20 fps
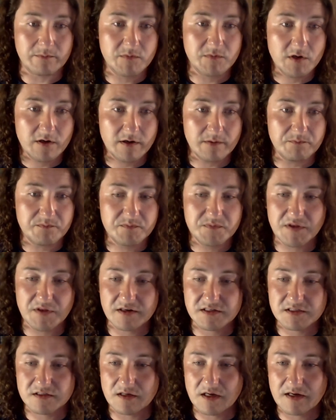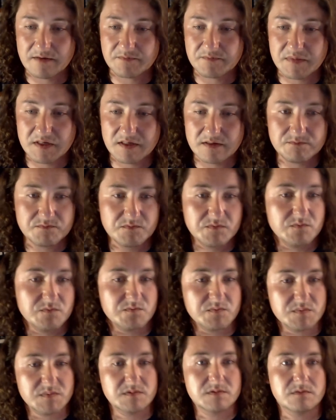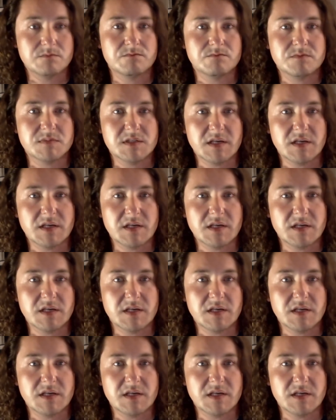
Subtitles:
All right. Thanks a lot. Take